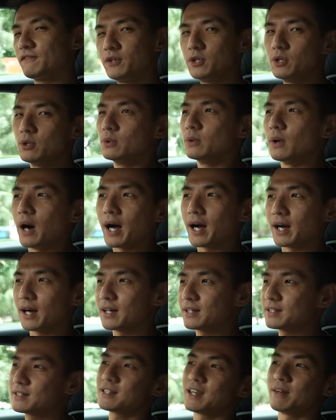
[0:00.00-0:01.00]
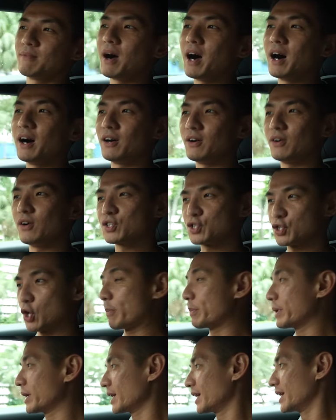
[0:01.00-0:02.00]
you are somehow
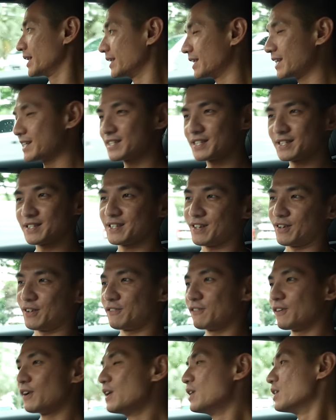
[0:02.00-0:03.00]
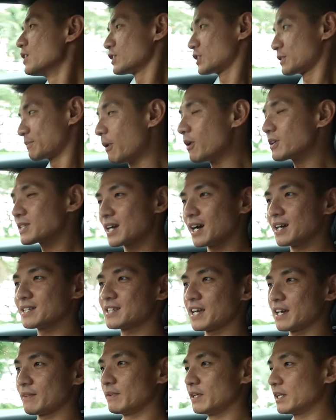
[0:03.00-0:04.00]
shopping in this sort of sports car
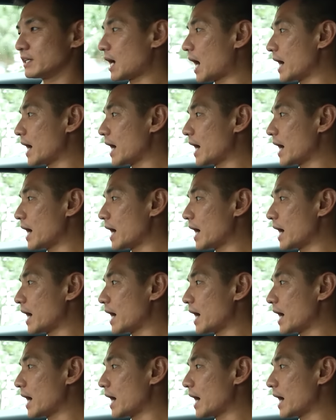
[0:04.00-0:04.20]
segment,